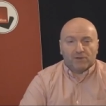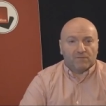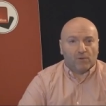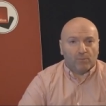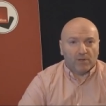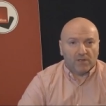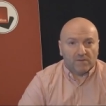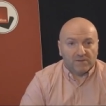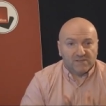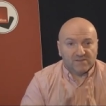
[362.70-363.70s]
E4 player,
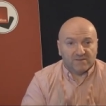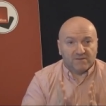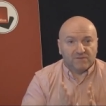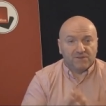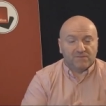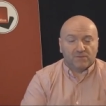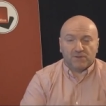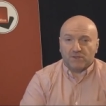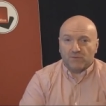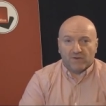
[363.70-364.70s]
this is the DVD for
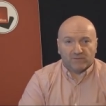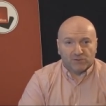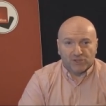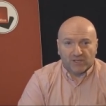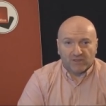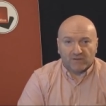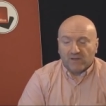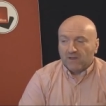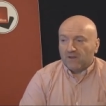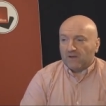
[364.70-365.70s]
you. You have to check it.
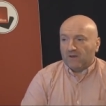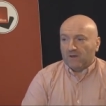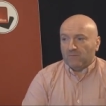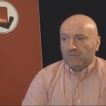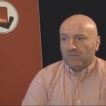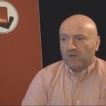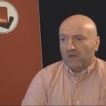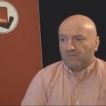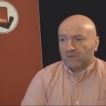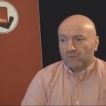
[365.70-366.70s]

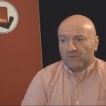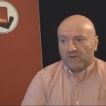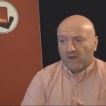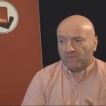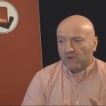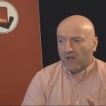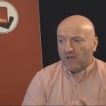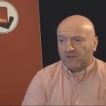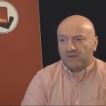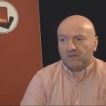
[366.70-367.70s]
I've included every
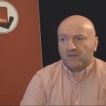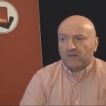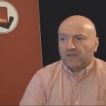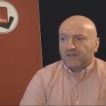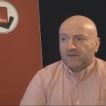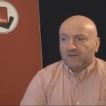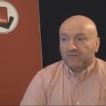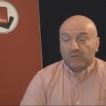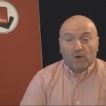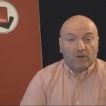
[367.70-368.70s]
line here.
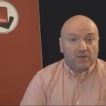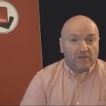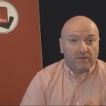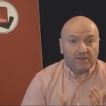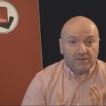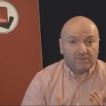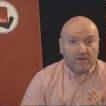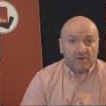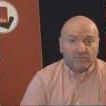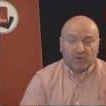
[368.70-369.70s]
If you are an
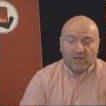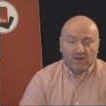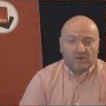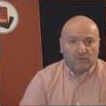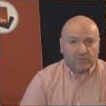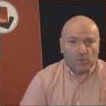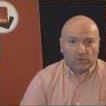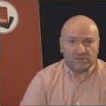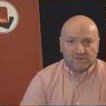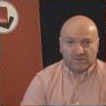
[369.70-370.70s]
E5 player, of
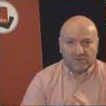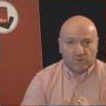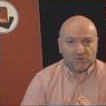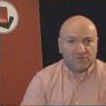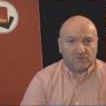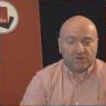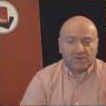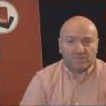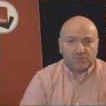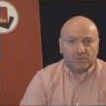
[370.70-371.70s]
course this is also a
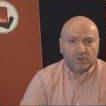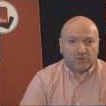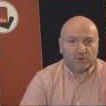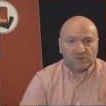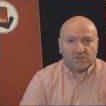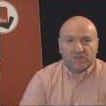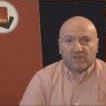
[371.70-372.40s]
DVD for you, because